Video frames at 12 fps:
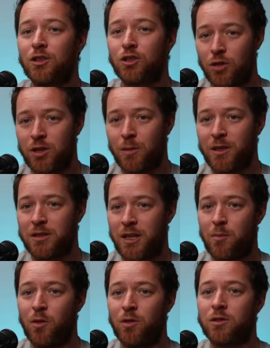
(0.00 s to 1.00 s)
some
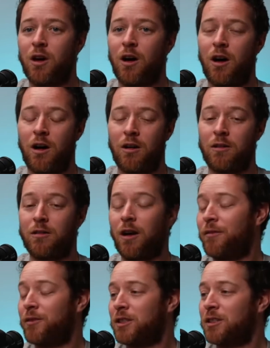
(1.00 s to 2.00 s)
examples are
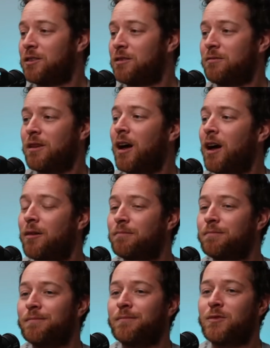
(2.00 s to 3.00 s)
obviously
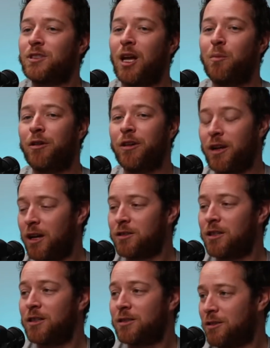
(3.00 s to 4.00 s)
Siberian
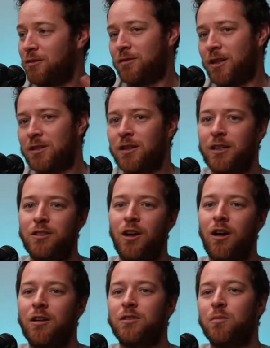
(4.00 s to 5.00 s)
Huskies, so the sled
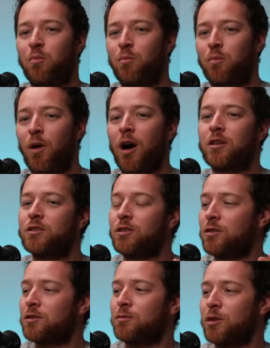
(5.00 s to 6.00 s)
dogs,
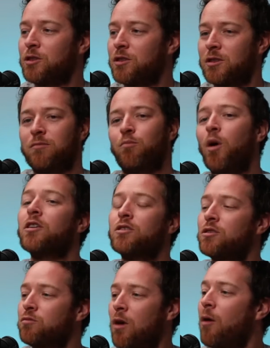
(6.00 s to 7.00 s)
boxers,
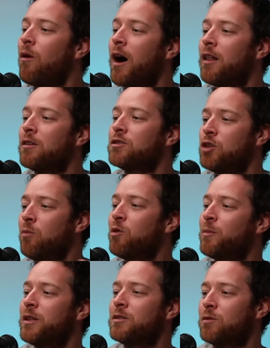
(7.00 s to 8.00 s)
Rottweilers,
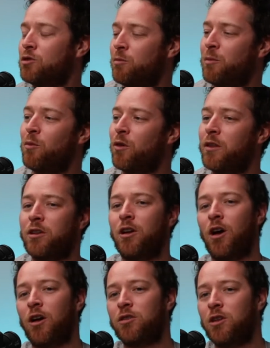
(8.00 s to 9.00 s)
Dobermans, which would be more the
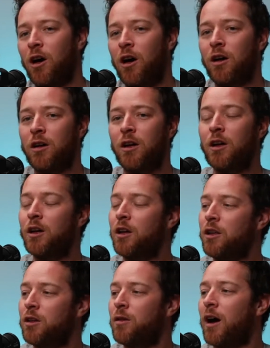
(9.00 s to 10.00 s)
guard dog.
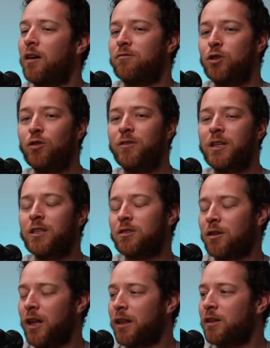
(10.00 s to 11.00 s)
You have Newfies,
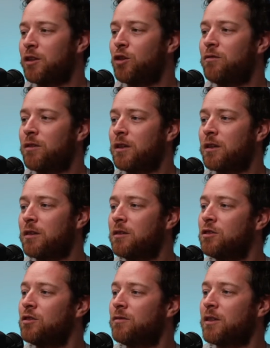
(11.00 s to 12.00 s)
or like the
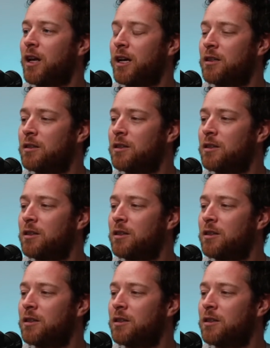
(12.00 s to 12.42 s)
Newfoundland.